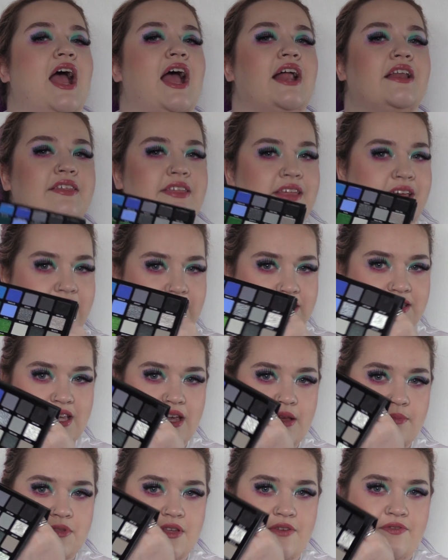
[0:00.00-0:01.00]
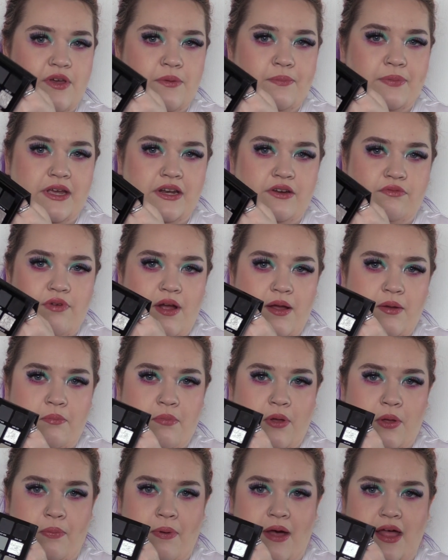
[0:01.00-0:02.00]
And I think in terms of it being a
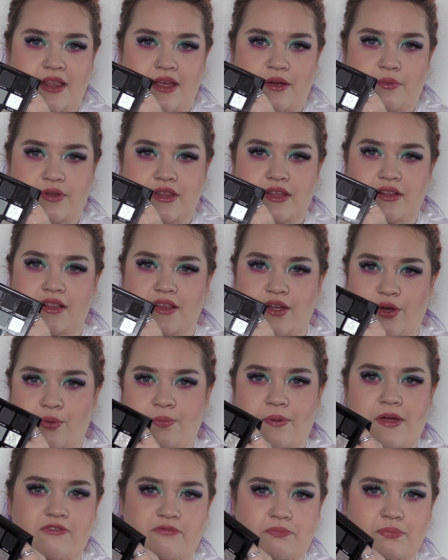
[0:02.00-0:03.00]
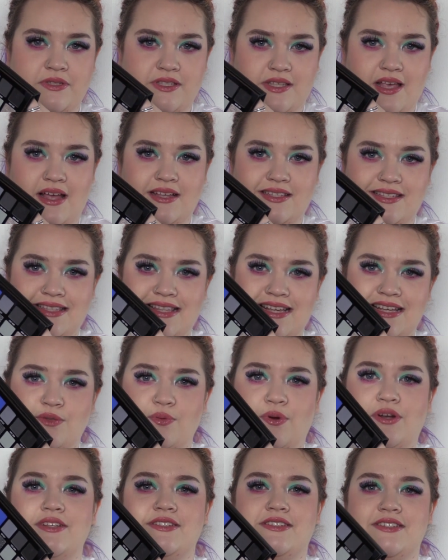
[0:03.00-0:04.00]
rainbow palette with a little bit of pizzazz,
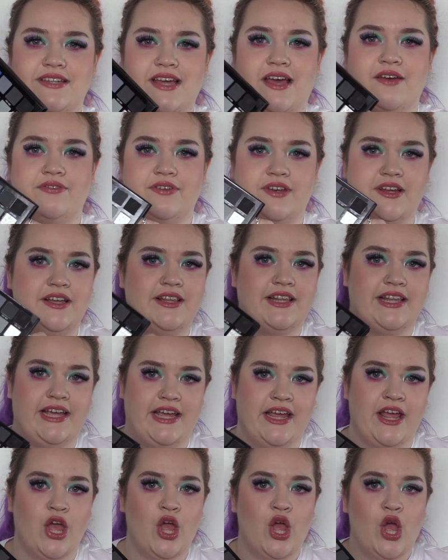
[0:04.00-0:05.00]
this one has definitely